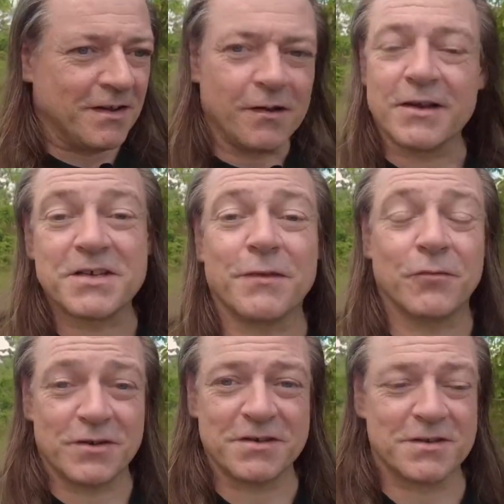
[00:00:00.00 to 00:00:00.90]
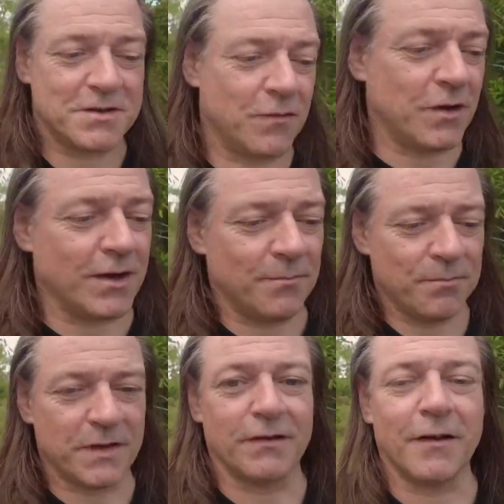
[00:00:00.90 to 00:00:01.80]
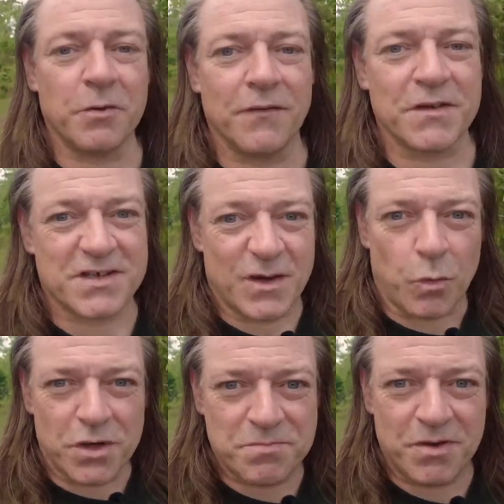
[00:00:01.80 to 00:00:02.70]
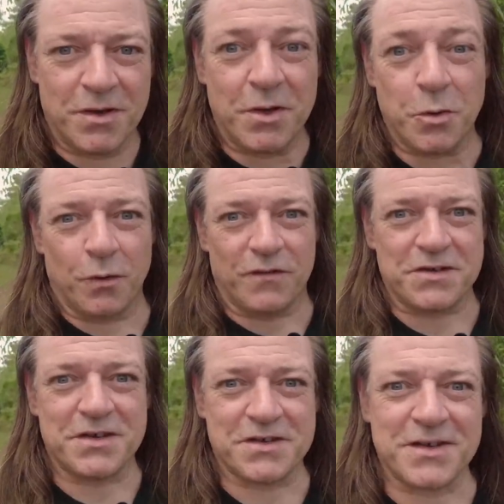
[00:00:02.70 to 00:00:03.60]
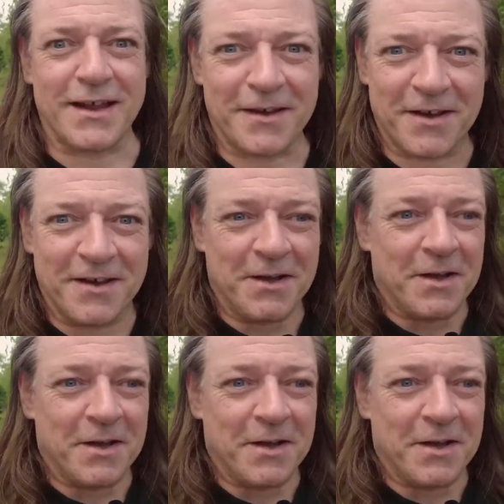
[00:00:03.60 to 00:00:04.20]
Like, say, for instance, if you, I don't know, you see a wasp or if you see a snake,